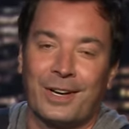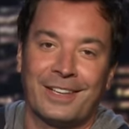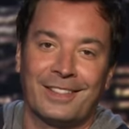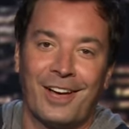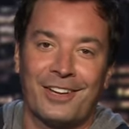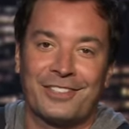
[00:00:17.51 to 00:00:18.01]
he
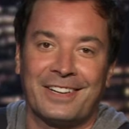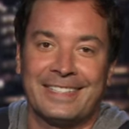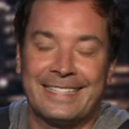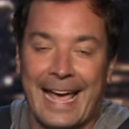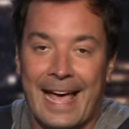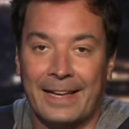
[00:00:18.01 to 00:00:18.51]
launched an
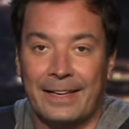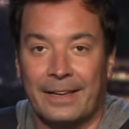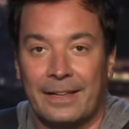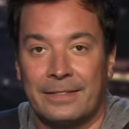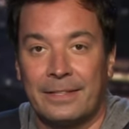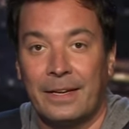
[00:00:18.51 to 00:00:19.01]
attack
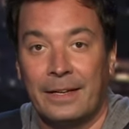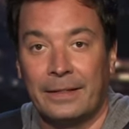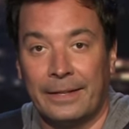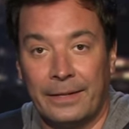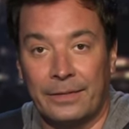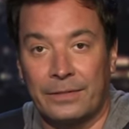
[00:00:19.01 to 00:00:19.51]
against
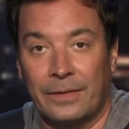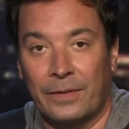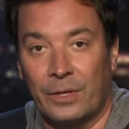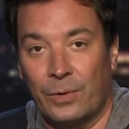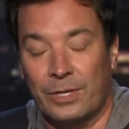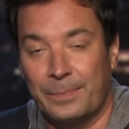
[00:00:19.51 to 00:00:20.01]
leaders of
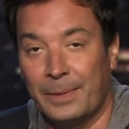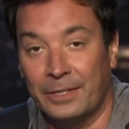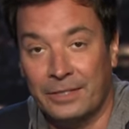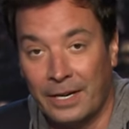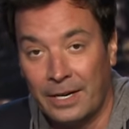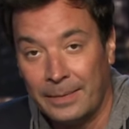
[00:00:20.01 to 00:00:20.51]
the U.S.
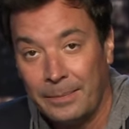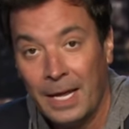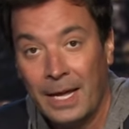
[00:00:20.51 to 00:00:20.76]
military.